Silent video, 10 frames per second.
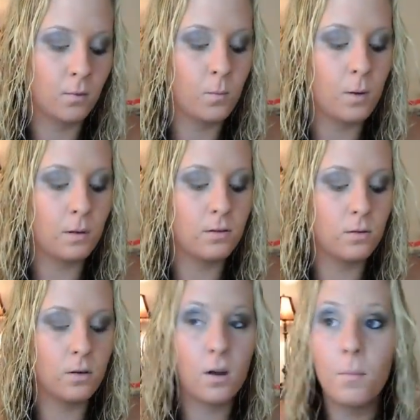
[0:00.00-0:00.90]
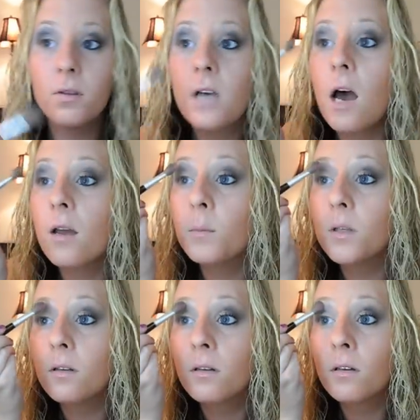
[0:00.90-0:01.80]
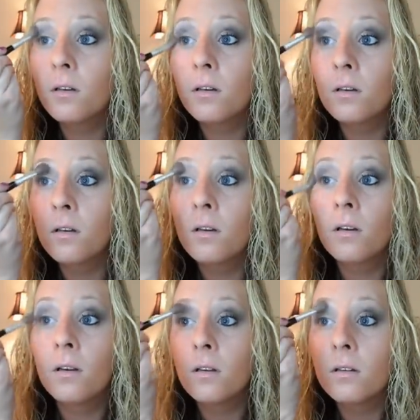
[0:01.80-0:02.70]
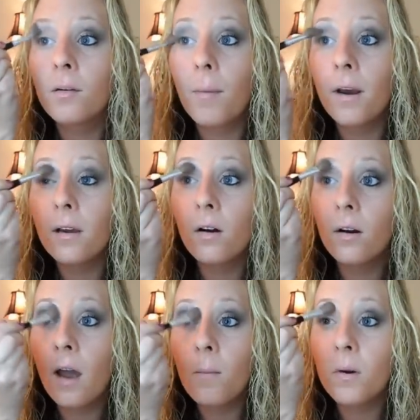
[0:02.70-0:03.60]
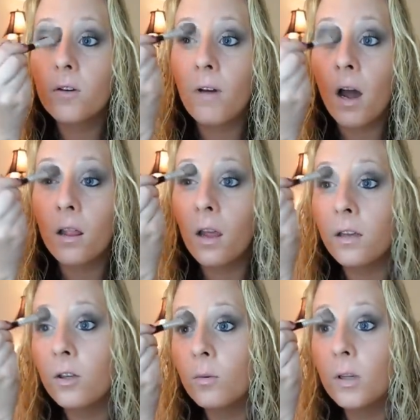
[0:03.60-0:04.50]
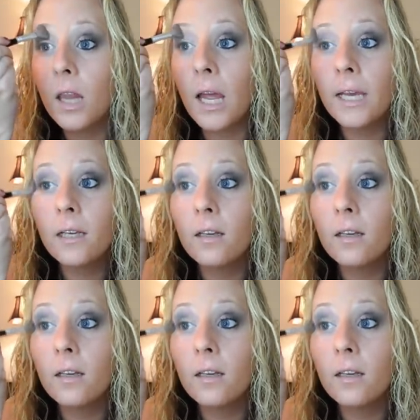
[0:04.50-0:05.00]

Maybe do it a couple times. depending on how much of a highlight you would like.